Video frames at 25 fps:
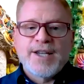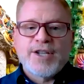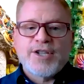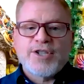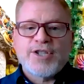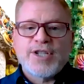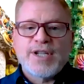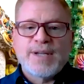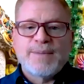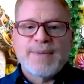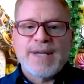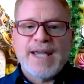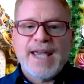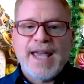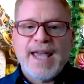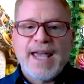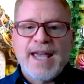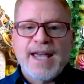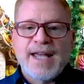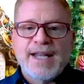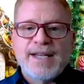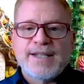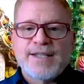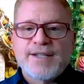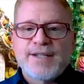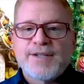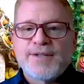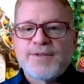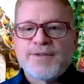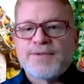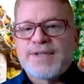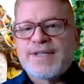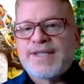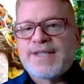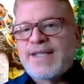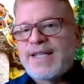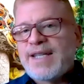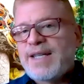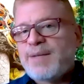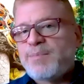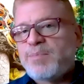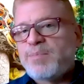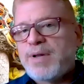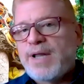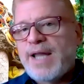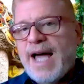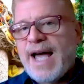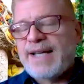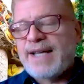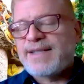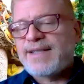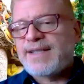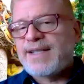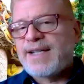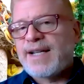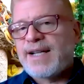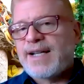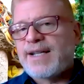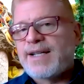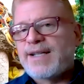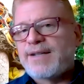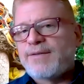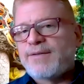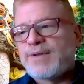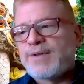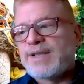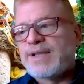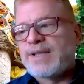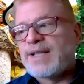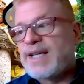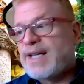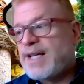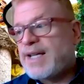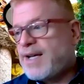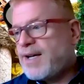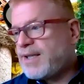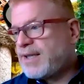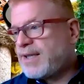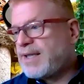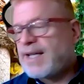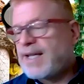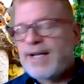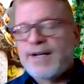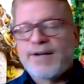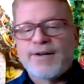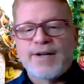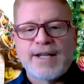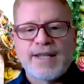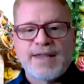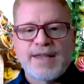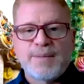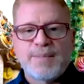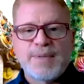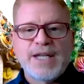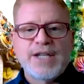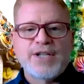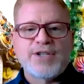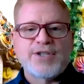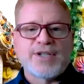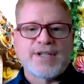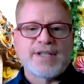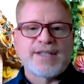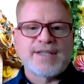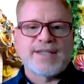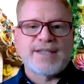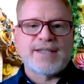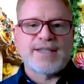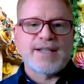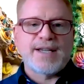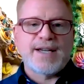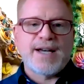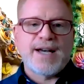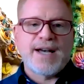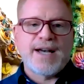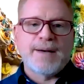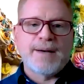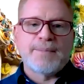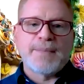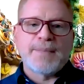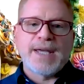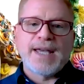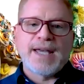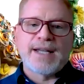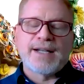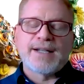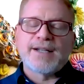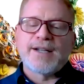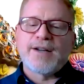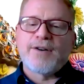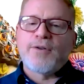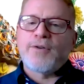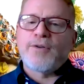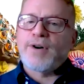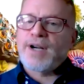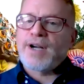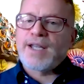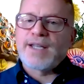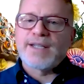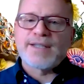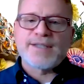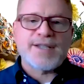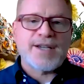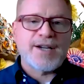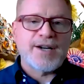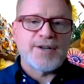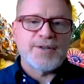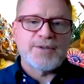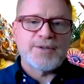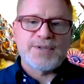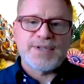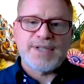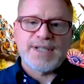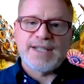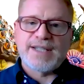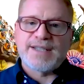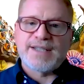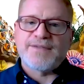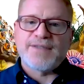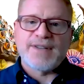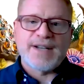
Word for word: she began to see plastic really littering the beaches, um, and Oregon's coast is